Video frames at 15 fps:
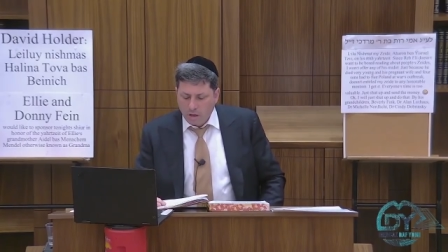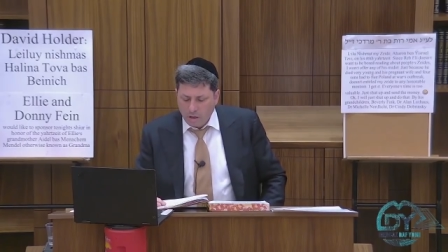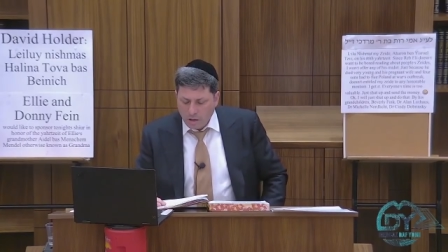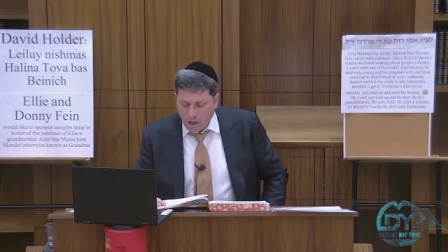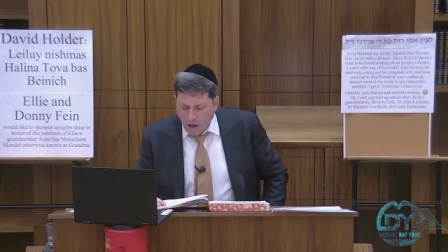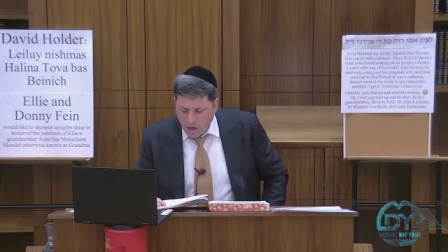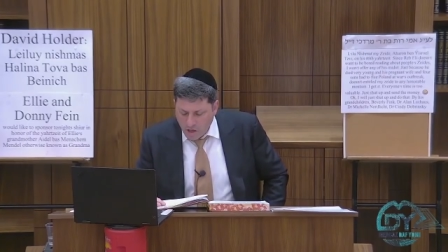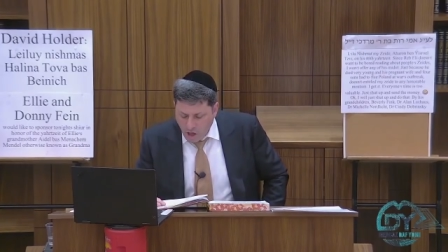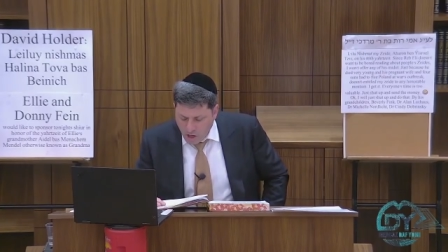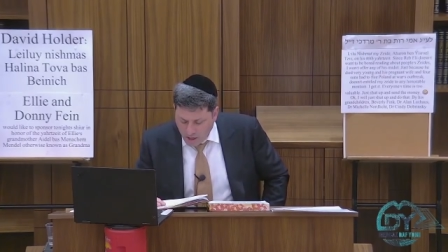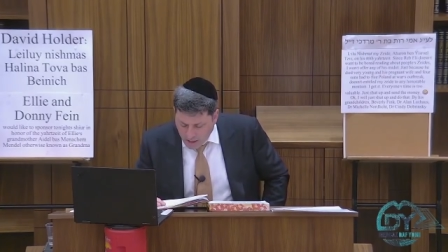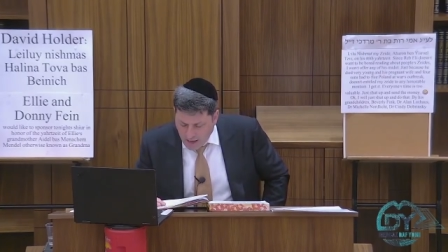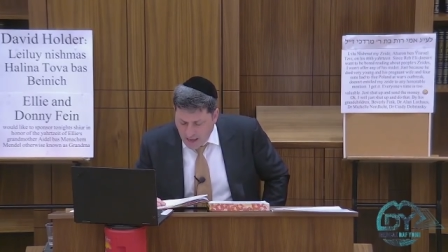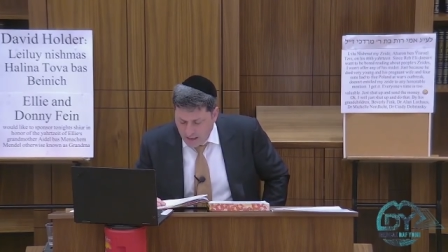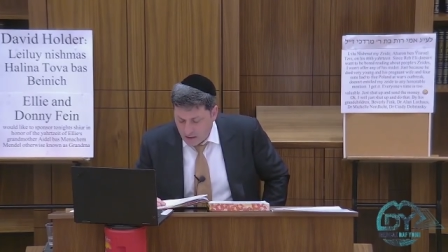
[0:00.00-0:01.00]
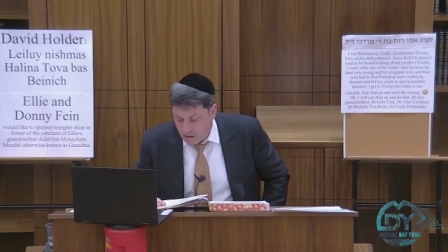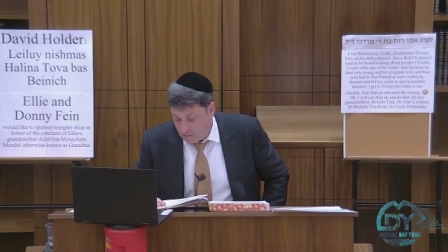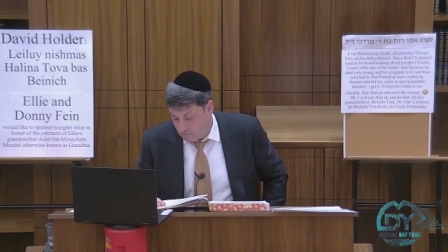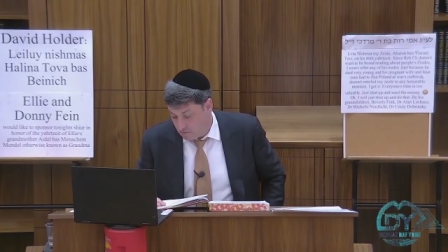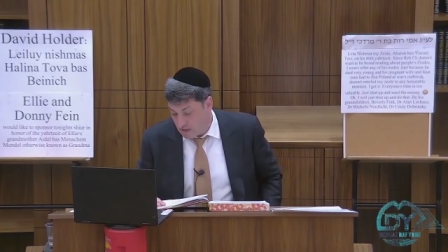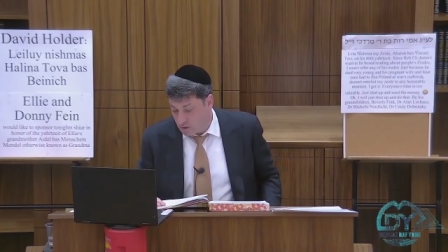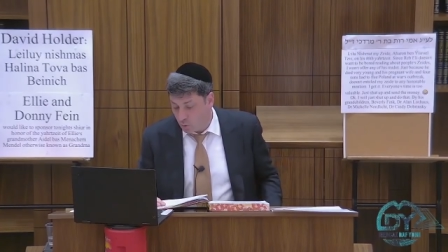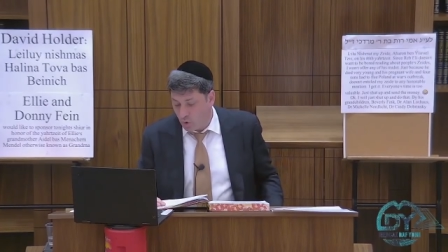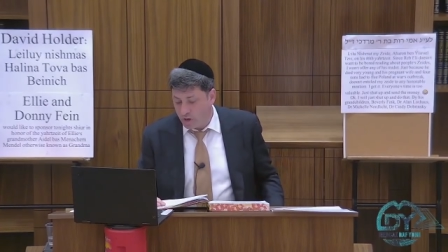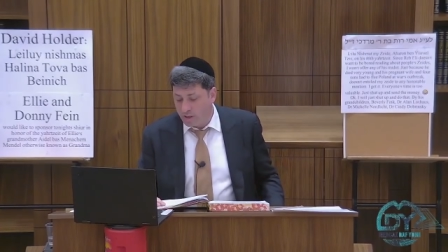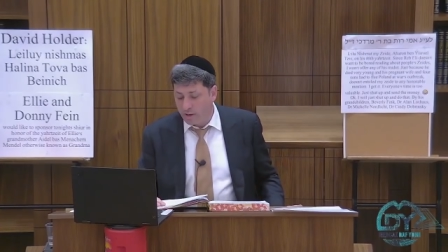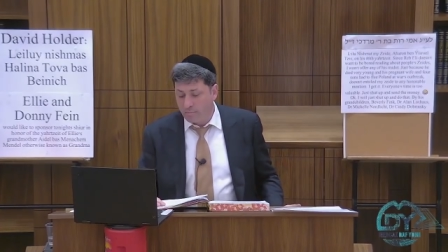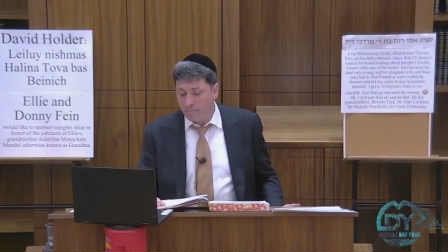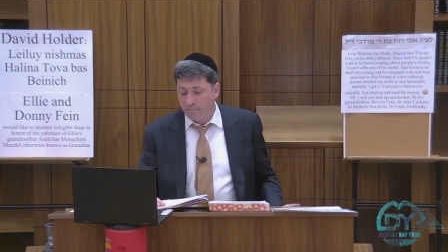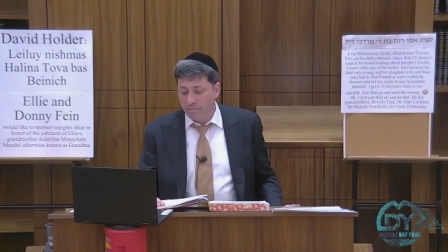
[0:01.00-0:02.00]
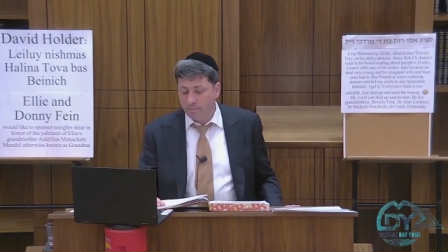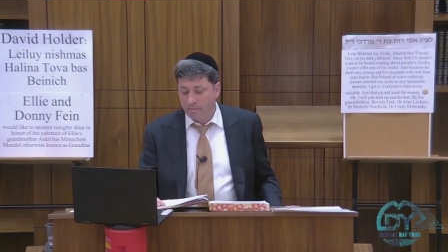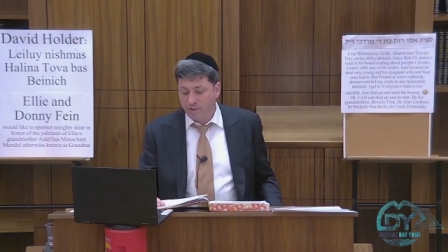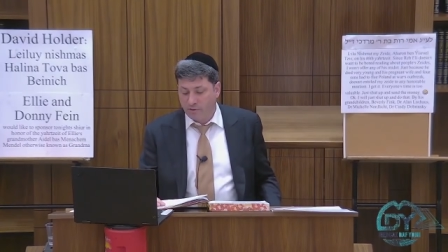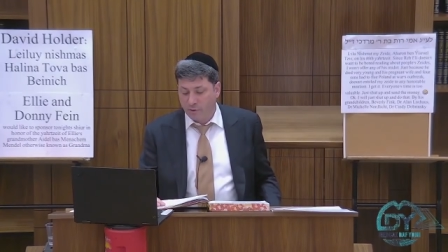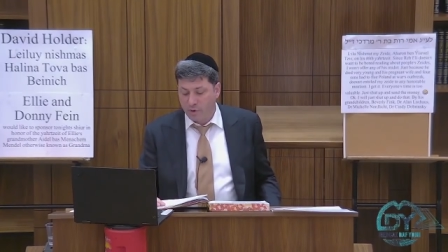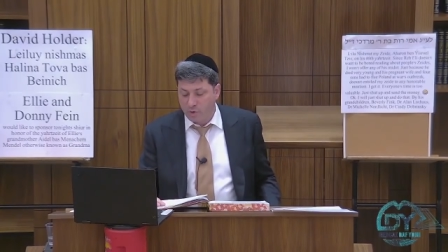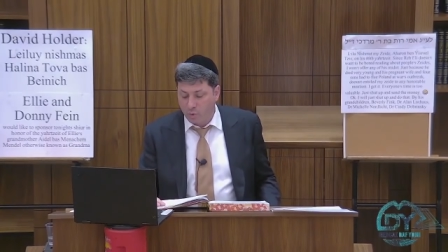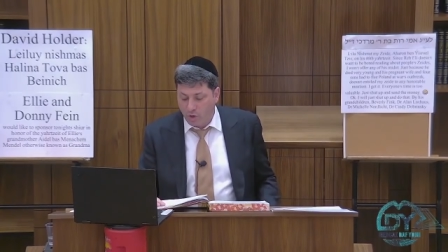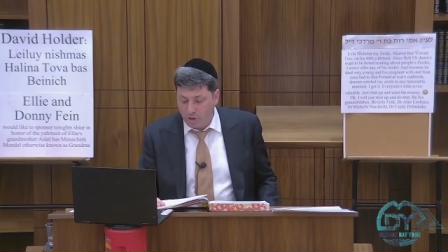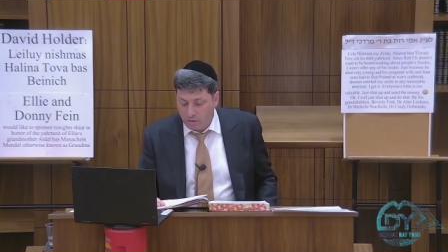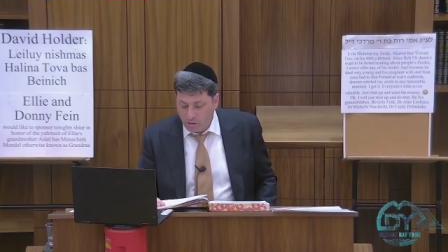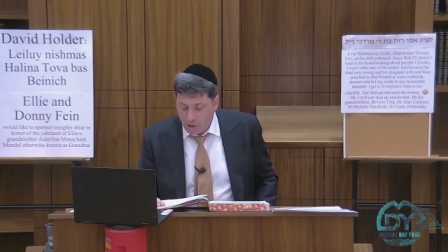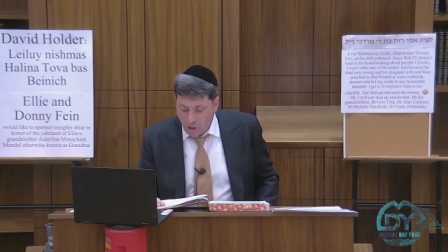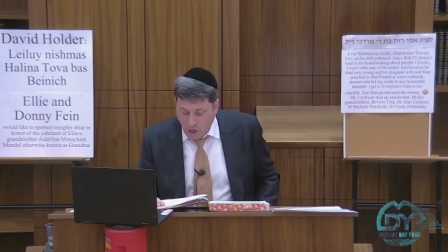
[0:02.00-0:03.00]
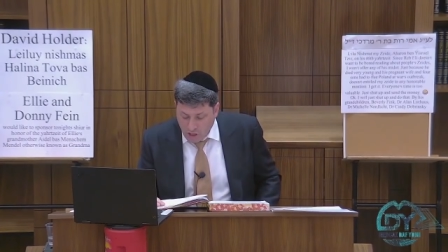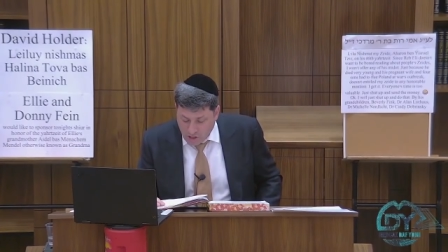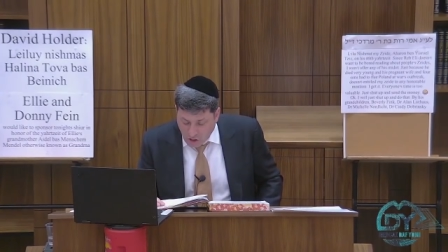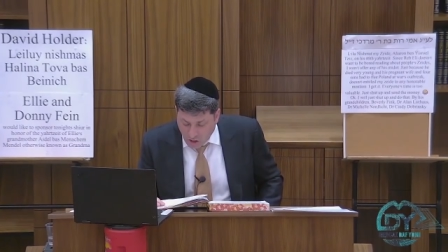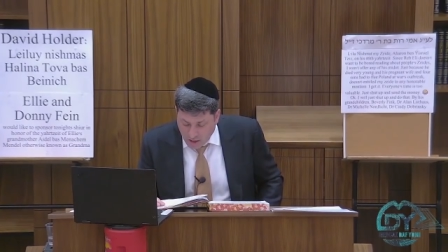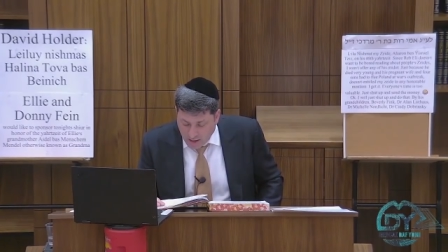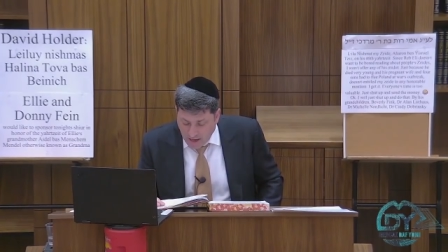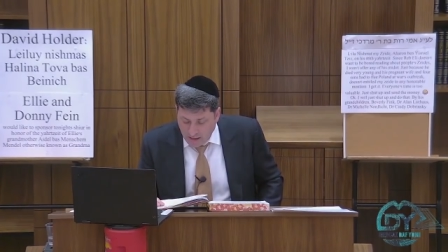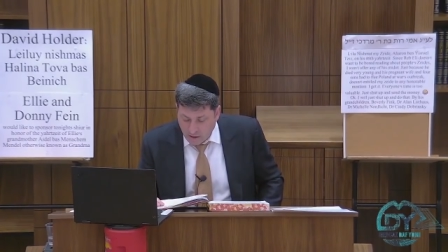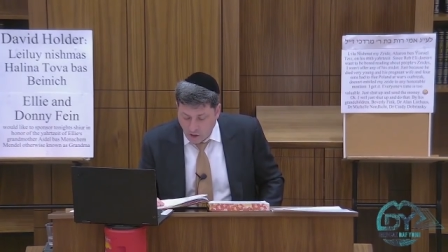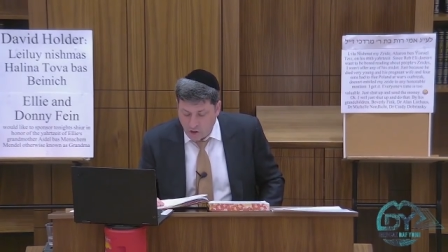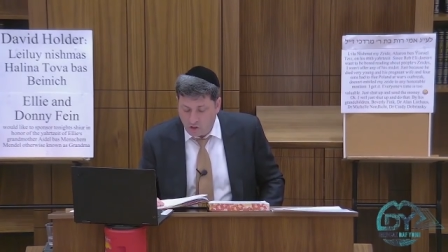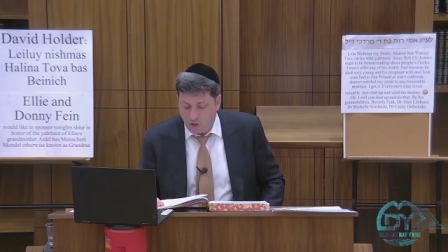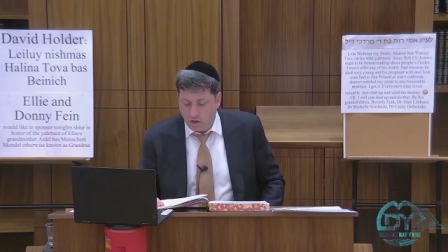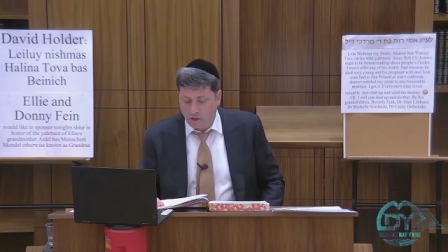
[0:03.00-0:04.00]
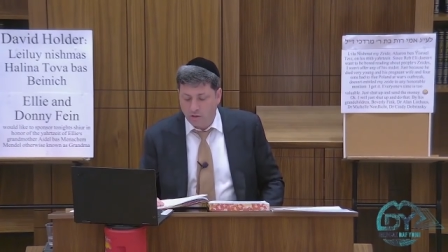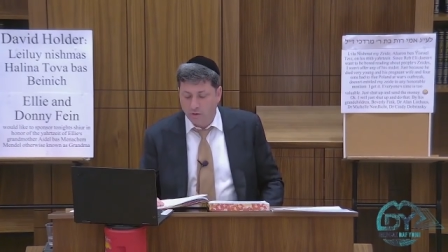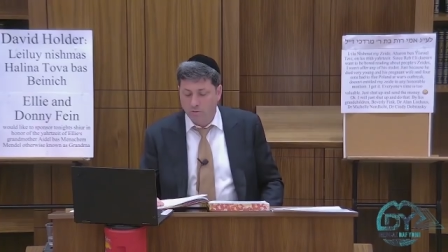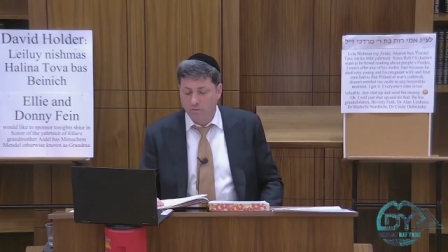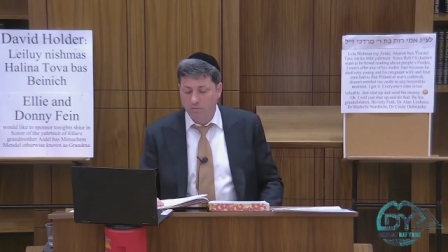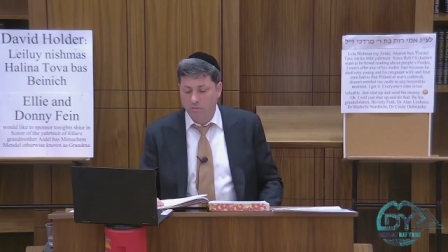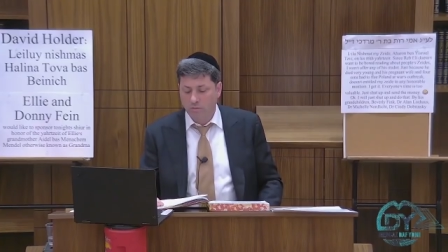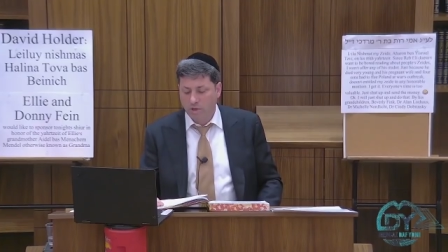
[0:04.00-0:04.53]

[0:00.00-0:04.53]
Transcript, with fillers: Lo Yochel, that's one of them, the first one. Lo Yisoichal, Lo Yisoichlu.